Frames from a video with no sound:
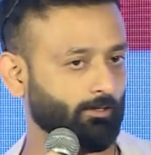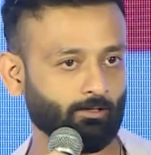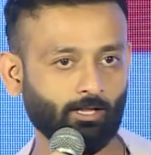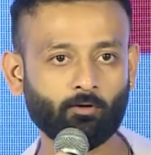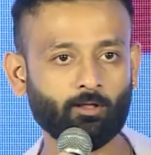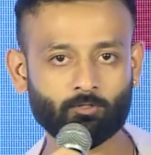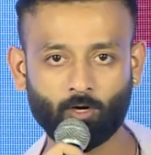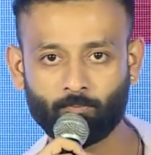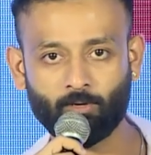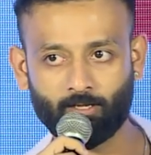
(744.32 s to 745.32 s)
That's why I
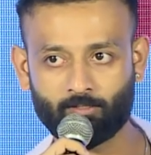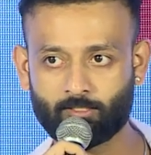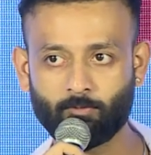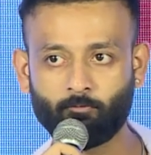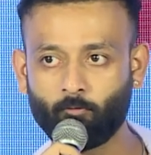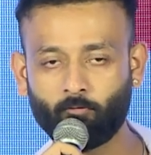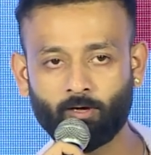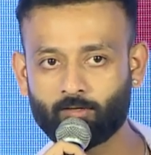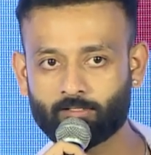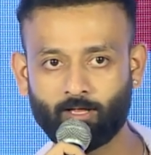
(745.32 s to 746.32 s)
stopped. Like, it's been 4 or 5
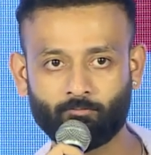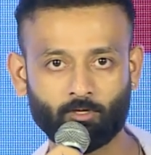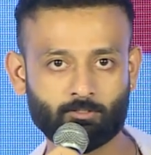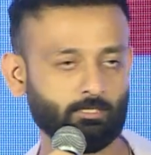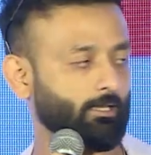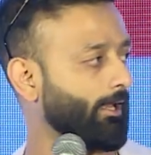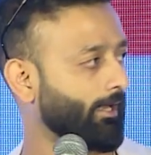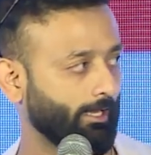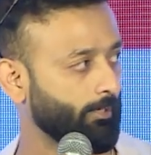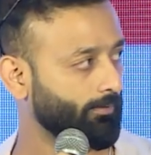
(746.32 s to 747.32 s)
years that I've not seen, like,
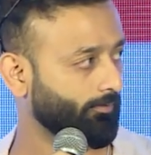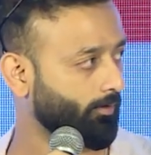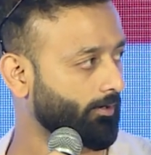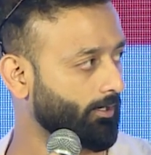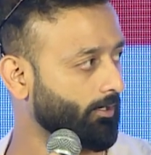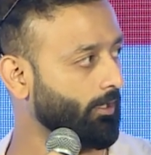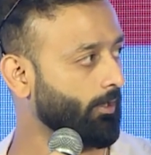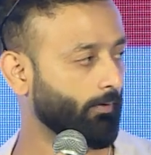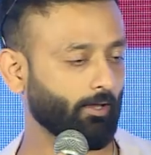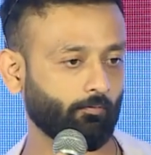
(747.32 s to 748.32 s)
any piece of content.
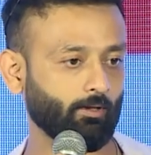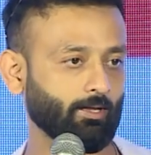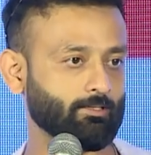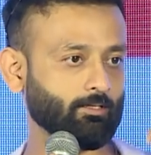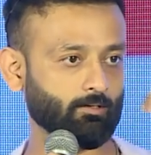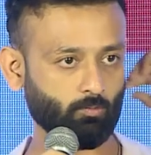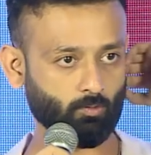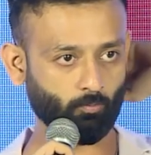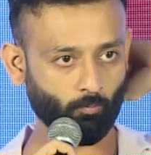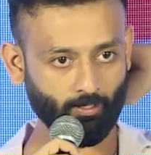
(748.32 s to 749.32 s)
Because I feel that's the
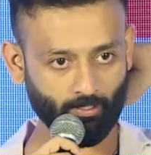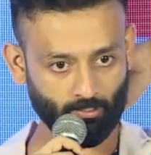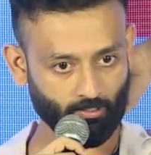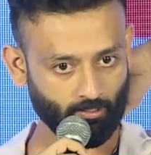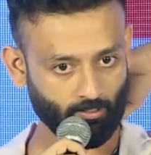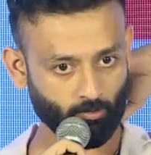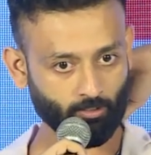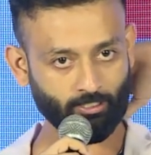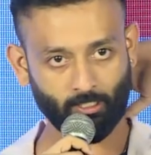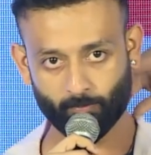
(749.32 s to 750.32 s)
way you
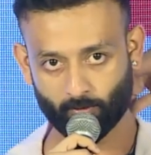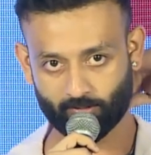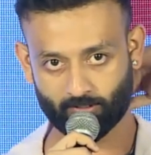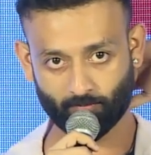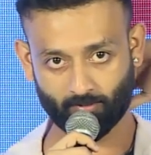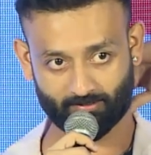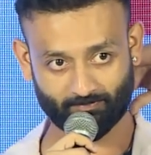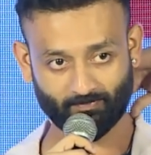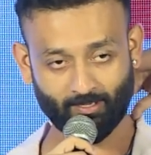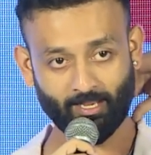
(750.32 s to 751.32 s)
can keep it original, because
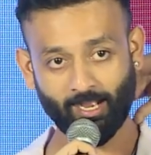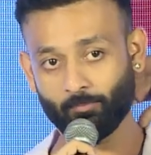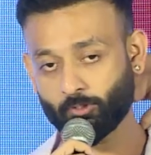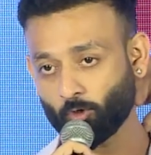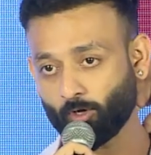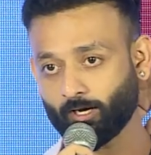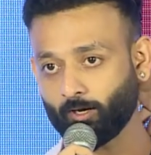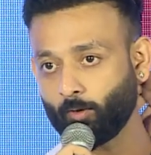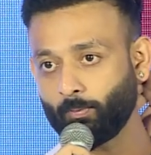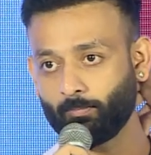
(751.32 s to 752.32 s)
I'm sure that a
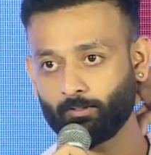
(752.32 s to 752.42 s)
lot of people